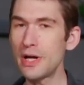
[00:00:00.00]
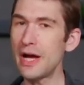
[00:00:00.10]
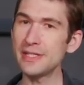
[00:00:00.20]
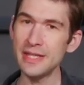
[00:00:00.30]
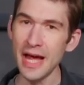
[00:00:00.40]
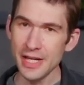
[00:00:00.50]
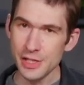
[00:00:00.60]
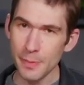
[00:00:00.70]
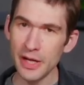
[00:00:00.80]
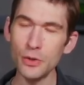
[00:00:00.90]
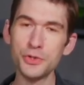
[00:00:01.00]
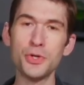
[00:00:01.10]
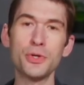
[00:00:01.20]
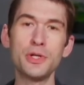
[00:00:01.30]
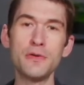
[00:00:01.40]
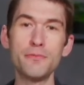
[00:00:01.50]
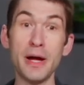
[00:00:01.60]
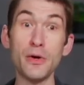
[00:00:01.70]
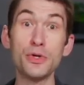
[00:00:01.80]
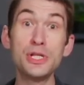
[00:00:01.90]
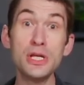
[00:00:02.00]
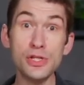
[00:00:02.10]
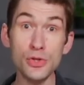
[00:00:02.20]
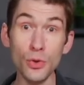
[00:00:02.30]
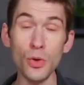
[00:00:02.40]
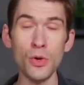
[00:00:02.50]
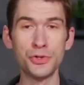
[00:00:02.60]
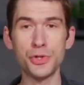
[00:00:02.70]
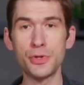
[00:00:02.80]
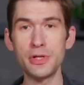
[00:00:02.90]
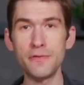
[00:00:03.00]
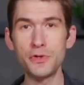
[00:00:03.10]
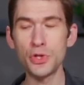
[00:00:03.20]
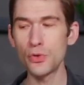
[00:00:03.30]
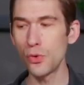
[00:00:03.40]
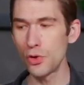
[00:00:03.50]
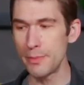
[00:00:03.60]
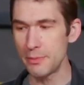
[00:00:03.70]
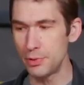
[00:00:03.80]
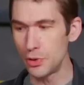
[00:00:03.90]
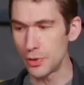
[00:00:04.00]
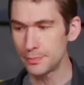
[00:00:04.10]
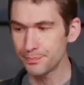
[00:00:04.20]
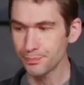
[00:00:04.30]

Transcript: Guys, that is my alternative, my artisanal alternative to the Chronomètre Bleu.